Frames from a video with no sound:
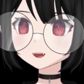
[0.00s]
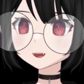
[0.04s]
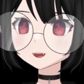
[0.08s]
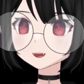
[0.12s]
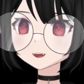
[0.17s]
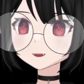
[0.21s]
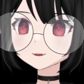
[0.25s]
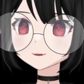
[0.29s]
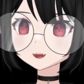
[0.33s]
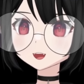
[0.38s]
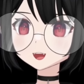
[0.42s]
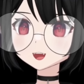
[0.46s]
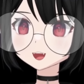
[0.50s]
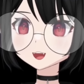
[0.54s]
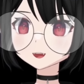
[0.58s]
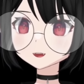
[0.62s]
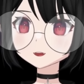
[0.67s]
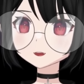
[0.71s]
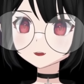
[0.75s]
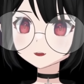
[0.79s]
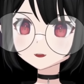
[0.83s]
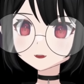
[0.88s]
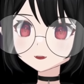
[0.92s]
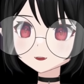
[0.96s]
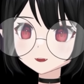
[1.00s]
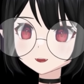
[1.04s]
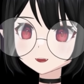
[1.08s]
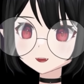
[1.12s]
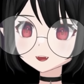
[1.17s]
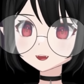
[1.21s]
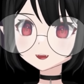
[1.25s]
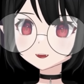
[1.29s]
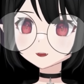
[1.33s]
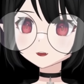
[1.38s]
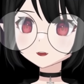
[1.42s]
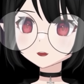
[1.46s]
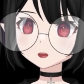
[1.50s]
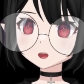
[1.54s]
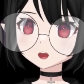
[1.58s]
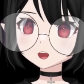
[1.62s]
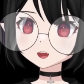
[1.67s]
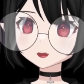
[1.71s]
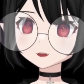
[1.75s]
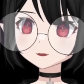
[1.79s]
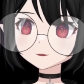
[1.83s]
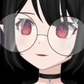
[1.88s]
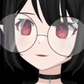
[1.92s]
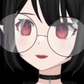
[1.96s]
is actually a
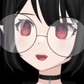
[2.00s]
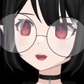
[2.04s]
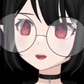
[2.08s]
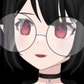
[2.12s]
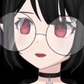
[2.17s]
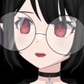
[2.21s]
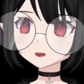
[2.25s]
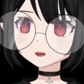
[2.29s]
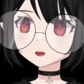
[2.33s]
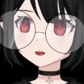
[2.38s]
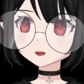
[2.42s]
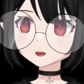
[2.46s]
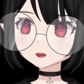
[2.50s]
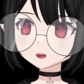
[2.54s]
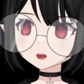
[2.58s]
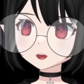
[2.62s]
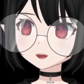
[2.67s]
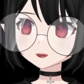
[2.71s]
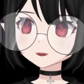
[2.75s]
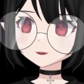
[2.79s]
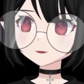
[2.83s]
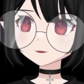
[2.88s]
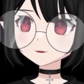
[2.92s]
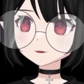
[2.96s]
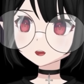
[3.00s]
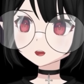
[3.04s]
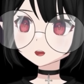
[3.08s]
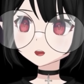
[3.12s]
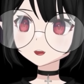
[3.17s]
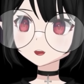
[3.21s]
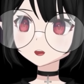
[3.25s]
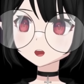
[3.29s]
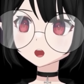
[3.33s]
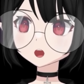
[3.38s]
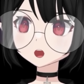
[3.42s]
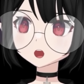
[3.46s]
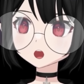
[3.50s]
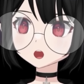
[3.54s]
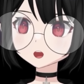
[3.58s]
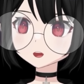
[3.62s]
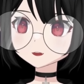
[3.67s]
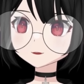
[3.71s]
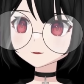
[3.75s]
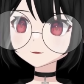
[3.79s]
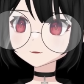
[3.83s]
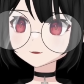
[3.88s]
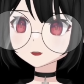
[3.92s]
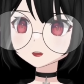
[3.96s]
grandfathered price from an old
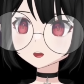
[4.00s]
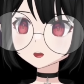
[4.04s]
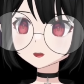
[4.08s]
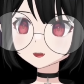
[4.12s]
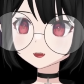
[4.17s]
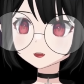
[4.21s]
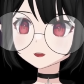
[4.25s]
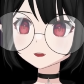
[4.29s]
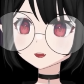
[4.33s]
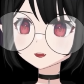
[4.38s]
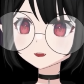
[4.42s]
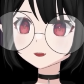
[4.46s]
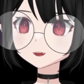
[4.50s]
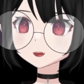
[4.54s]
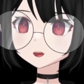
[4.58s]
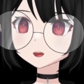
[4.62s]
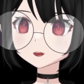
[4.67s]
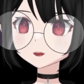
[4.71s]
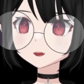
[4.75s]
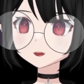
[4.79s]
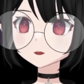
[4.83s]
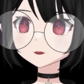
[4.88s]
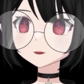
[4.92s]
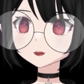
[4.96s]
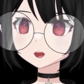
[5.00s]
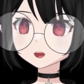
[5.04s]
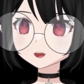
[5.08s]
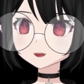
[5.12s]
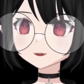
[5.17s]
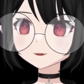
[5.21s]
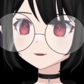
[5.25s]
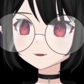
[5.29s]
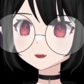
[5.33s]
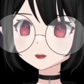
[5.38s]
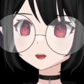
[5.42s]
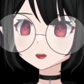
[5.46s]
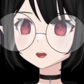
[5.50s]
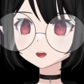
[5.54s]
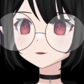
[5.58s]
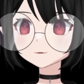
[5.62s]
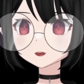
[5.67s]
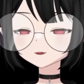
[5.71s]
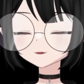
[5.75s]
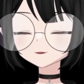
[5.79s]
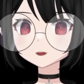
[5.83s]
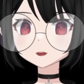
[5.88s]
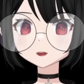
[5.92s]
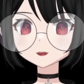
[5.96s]
Funimation yearly price from
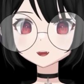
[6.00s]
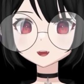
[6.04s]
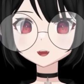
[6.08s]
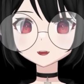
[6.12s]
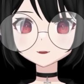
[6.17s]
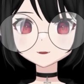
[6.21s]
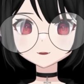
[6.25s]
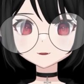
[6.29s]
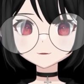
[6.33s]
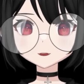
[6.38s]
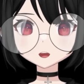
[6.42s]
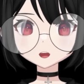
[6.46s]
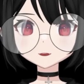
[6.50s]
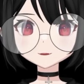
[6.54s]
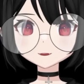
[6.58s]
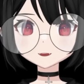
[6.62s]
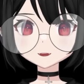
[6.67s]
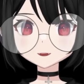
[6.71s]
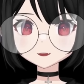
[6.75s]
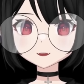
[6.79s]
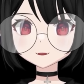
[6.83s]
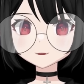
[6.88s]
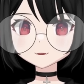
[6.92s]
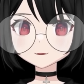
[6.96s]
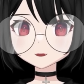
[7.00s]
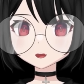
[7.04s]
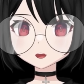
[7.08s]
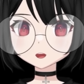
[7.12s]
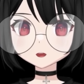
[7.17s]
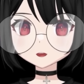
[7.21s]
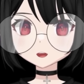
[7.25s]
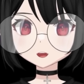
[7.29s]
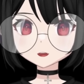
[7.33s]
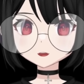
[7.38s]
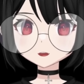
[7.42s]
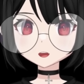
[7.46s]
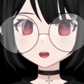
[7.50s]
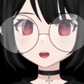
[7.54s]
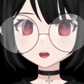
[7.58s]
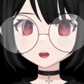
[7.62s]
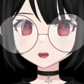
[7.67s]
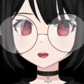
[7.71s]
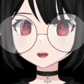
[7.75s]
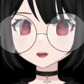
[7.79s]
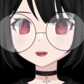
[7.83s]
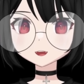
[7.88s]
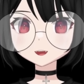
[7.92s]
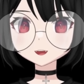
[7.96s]
2014 that some people
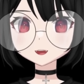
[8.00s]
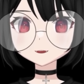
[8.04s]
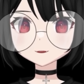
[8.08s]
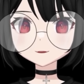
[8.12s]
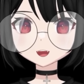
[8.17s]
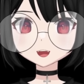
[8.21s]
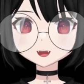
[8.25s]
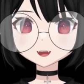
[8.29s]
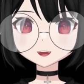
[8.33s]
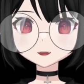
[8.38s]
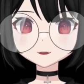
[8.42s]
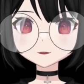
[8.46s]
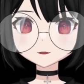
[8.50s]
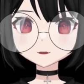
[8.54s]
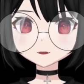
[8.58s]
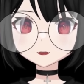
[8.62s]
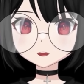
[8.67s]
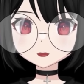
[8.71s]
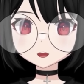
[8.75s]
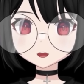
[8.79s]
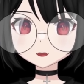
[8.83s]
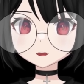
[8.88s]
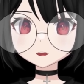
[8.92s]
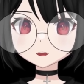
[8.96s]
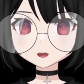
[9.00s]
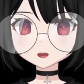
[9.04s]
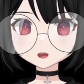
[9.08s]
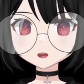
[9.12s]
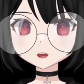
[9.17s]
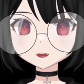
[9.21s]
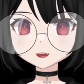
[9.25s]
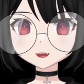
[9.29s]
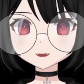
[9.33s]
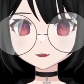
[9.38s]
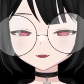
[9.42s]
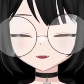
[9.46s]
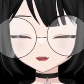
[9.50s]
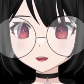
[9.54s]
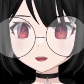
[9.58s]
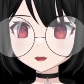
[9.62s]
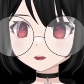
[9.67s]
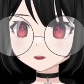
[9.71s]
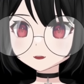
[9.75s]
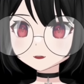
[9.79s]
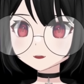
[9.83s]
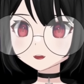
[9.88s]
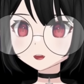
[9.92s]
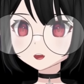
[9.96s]
have had for many
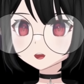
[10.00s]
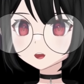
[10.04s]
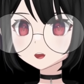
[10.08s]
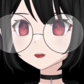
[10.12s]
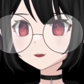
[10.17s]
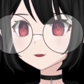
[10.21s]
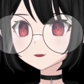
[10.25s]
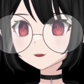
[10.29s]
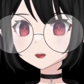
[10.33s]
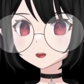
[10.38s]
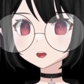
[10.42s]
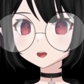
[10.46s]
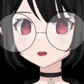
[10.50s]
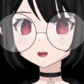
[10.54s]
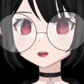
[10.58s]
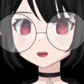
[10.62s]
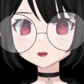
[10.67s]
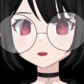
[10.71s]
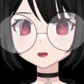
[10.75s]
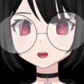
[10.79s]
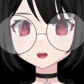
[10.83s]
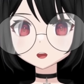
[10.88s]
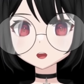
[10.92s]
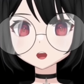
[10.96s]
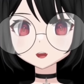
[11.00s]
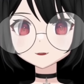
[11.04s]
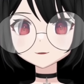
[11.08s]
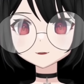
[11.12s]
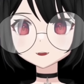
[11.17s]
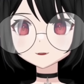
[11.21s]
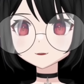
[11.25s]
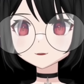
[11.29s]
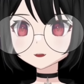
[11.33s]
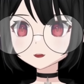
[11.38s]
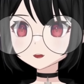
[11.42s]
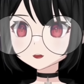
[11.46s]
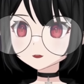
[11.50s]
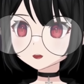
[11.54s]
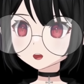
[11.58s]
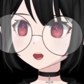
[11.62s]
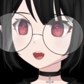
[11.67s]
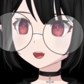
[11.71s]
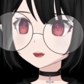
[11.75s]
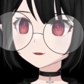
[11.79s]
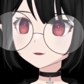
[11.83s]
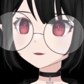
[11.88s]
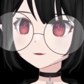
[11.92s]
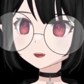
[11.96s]
years. So people who have this
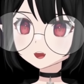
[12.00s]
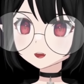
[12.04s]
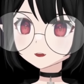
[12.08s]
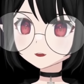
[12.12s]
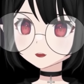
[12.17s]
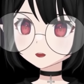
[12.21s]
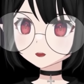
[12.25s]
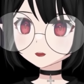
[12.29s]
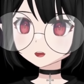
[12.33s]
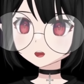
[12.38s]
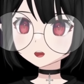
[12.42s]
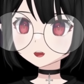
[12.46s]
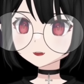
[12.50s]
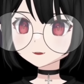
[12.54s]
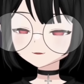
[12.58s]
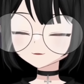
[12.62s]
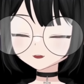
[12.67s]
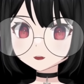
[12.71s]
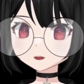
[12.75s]
grandfathered price from